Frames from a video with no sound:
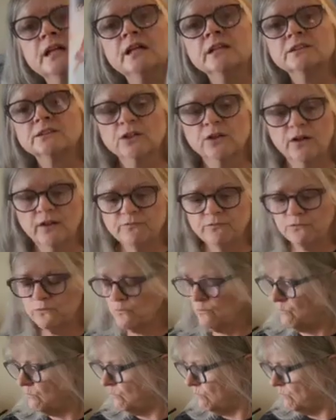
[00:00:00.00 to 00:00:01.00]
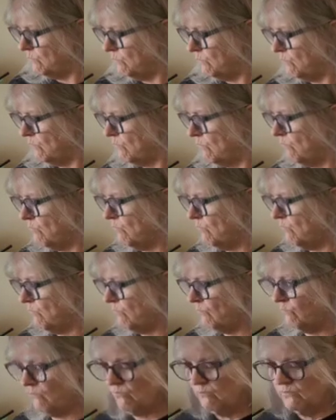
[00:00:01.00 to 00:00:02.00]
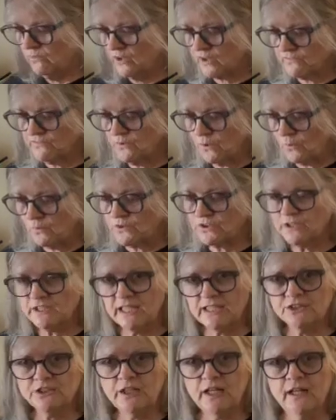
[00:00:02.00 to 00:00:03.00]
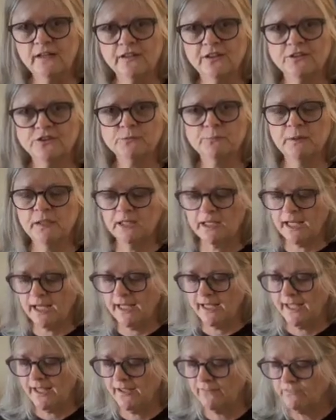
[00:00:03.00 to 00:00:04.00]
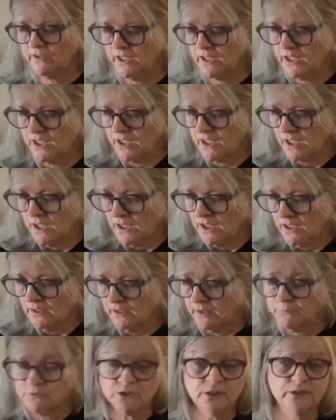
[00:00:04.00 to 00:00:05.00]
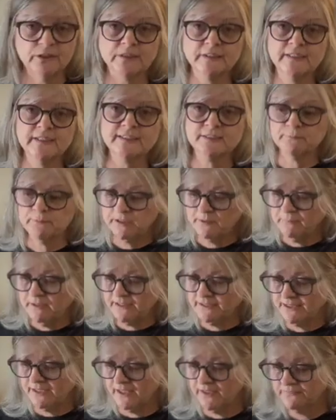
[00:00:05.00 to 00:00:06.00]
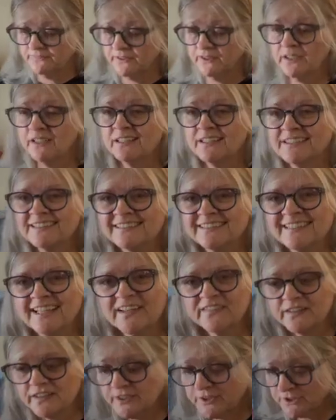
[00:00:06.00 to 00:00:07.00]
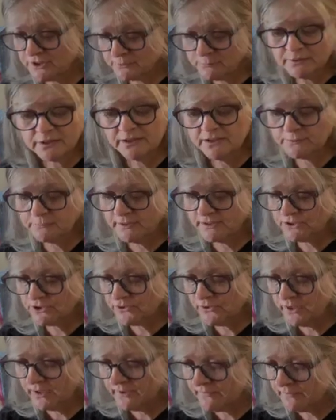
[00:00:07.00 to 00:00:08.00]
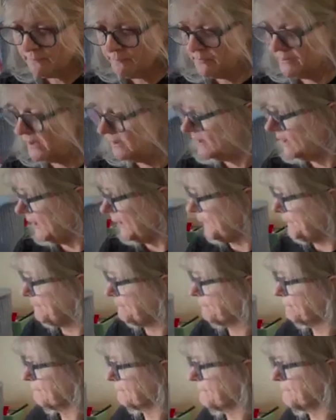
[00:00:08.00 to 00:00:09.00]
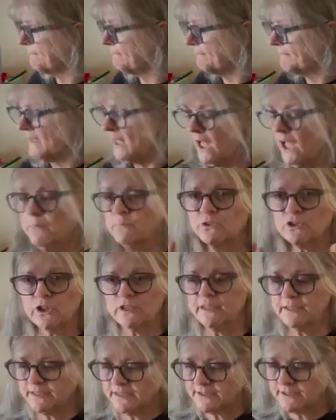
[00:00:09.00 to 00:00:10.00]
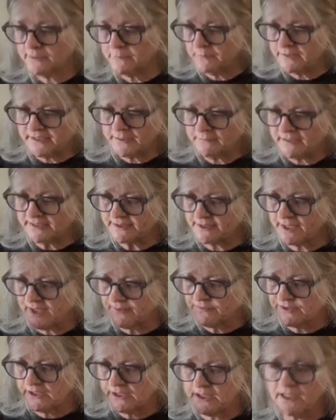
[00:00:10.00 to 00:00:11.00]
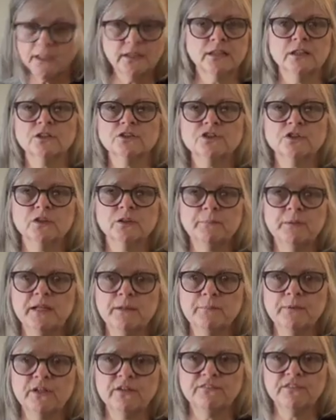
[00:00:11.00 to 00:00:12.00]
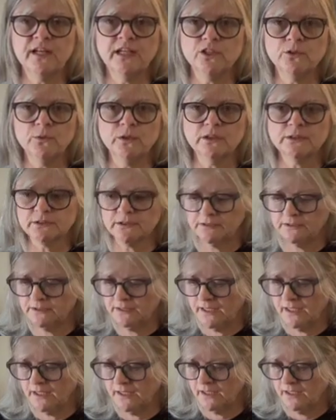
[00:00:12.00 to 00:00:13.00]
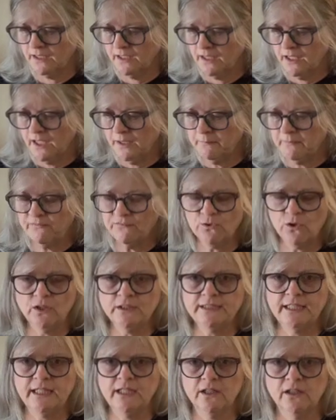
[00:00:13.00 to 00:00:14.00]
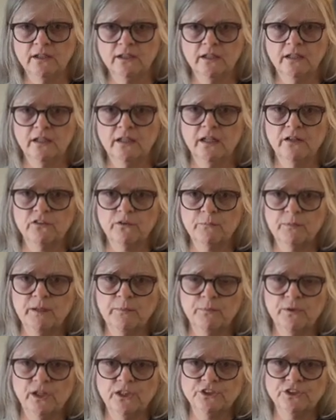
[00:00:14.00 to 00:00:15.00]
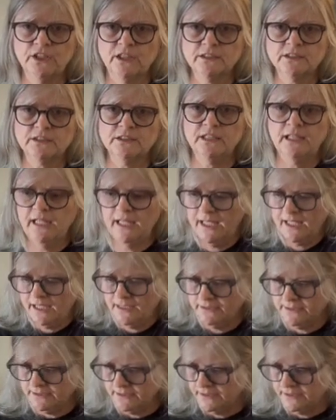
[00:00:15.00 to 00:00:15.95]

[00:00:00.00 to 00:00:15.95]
So I look forward to that challenge, but I'm trying to discipline myself. Not that discipline is my strength, but I'm trying to discipline myself to get the tulip pink butterfly quilt done before I take on another big project. And